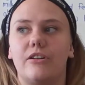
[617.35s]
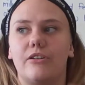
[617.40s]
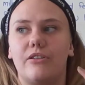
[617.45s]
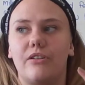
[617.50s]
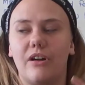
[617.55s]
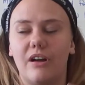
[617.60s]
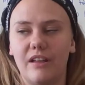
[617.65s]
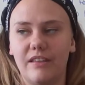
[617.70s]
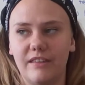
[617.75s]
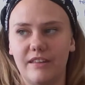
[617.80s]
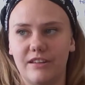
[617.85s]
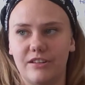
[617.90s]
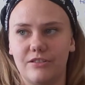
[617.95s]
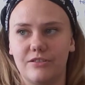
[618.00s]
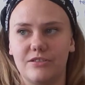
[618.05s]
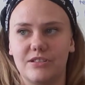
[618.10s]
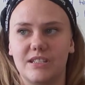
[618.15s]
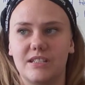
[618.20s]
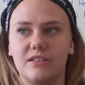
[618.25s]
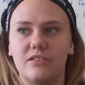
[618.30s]
rather
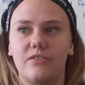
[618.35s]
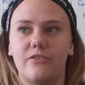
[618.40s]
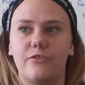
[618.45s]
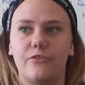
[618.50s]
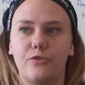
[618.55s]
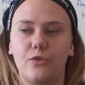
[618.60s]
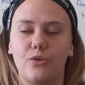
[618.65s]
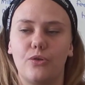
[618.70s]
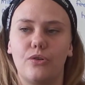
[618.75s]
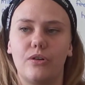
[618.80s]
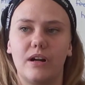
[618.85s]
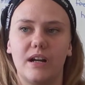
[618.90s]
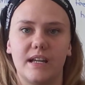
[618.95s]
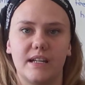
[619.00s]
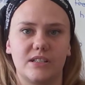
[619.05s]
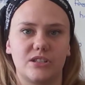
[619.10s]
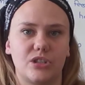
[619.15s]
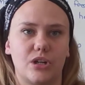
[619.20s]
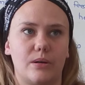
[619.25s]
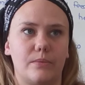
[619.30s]
use it, for
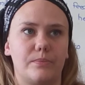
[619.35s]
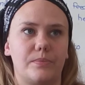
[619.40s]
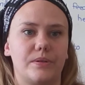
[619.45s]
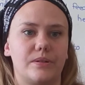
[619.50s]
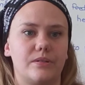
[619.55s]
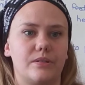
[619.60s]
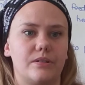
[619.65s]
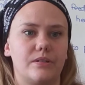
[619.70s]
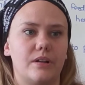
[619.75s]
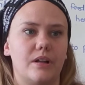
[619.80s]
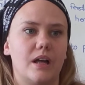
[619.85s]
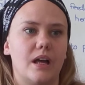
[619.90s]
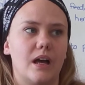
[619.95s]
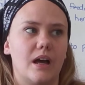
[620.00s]
example,